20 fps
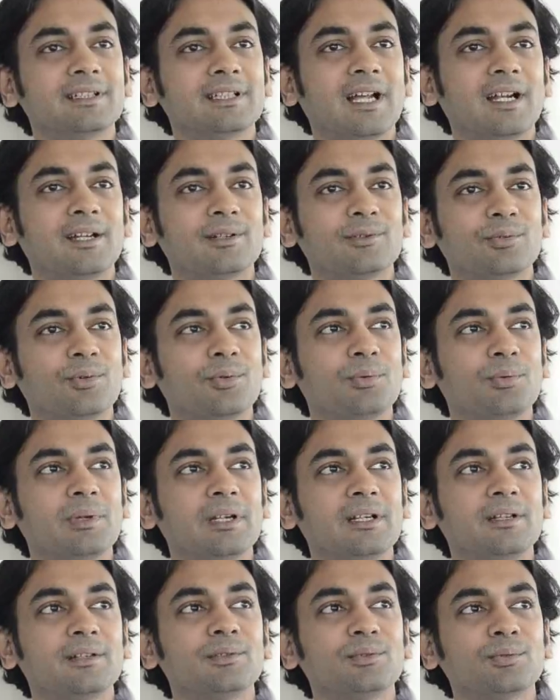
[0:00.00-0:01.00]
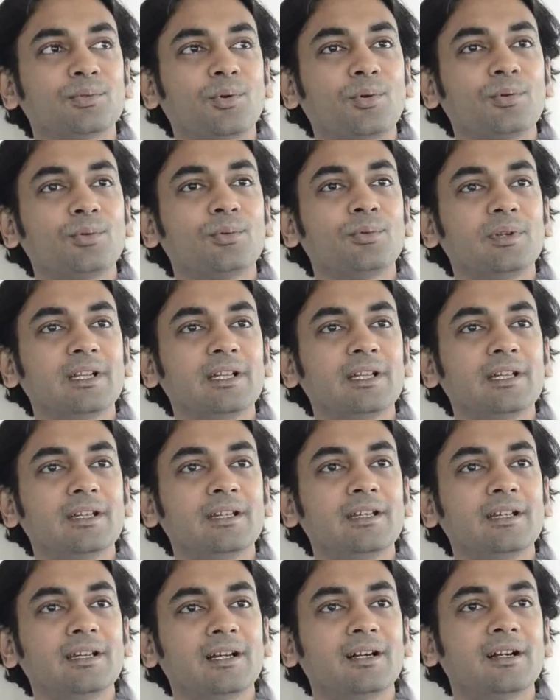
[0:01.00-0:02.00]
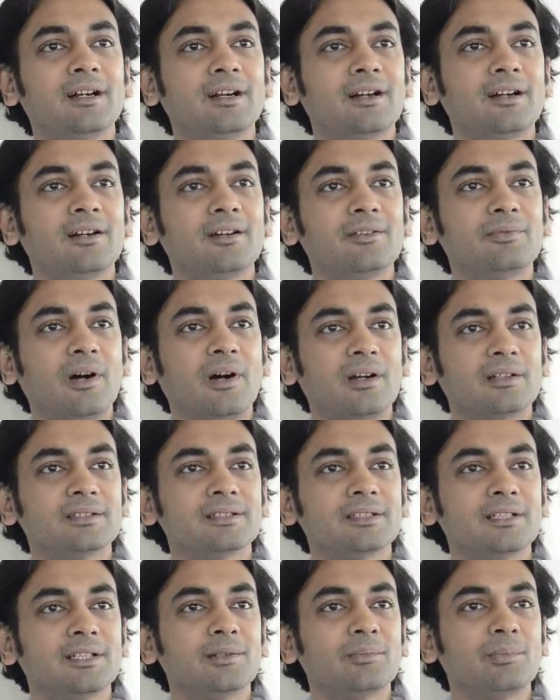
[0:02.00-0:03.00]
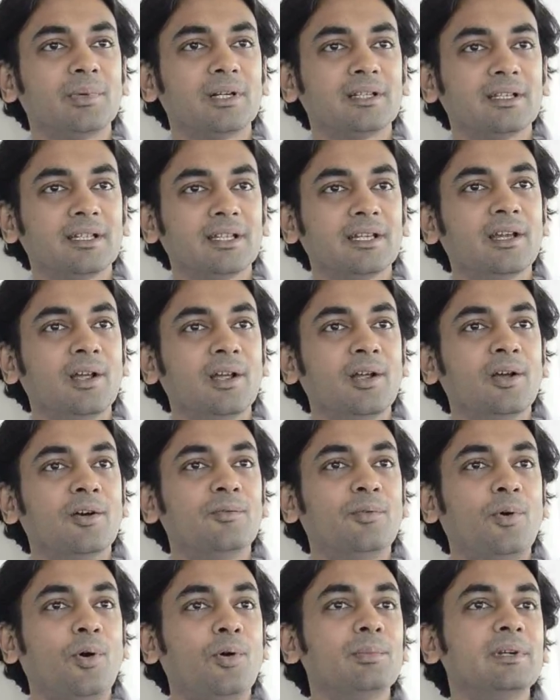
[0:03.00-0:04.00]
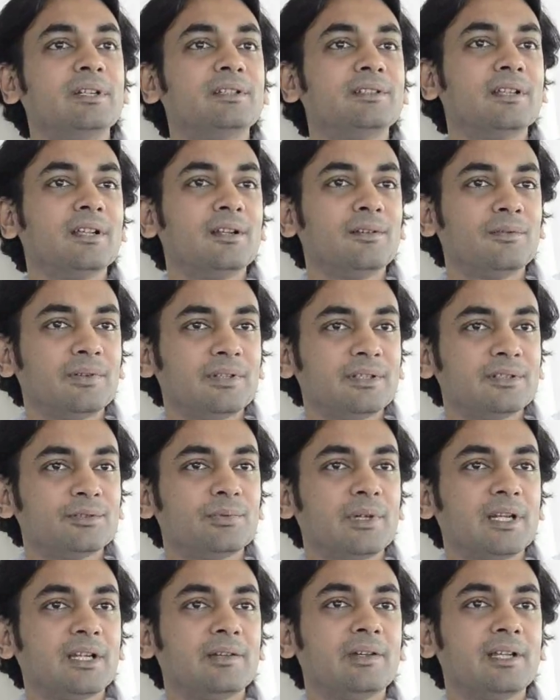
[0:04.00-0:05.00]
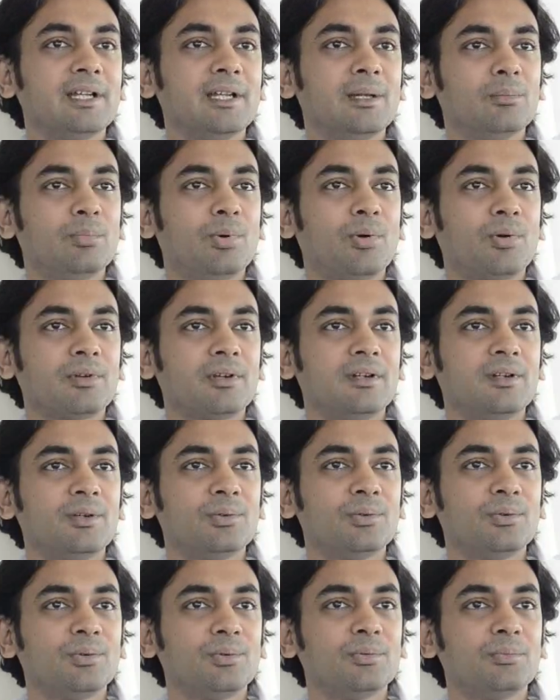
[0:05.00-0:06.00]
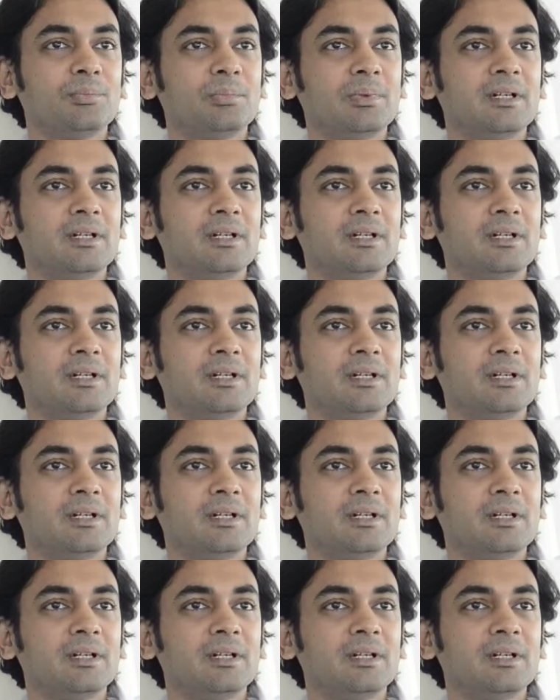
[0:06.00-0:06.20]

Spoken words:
that. So it is not only a function, but the form itself is very very important to